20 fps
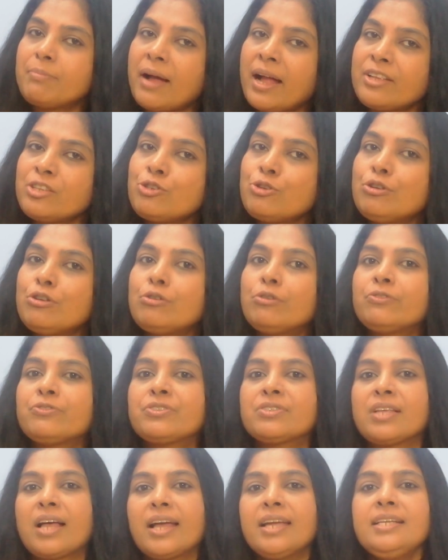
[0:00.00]
Bachelor of
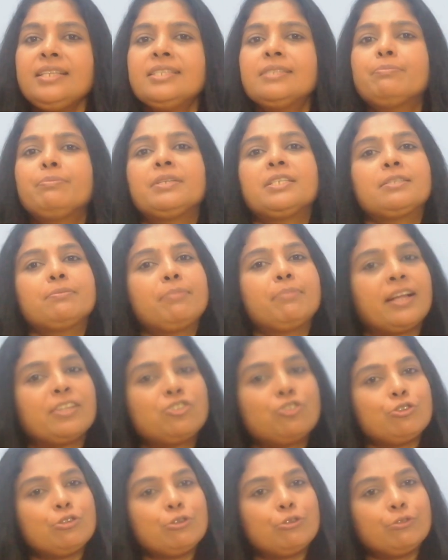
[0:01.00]
Science plus
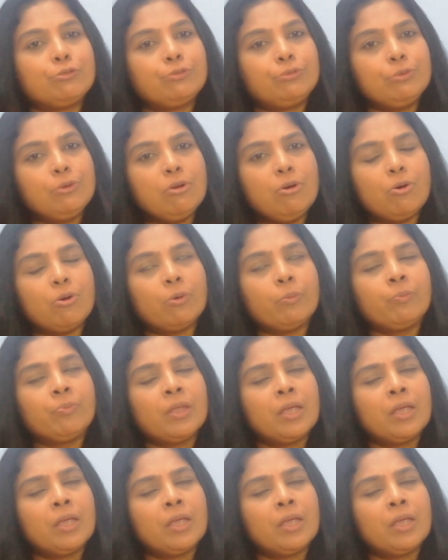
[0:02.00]
Bachelor of Law.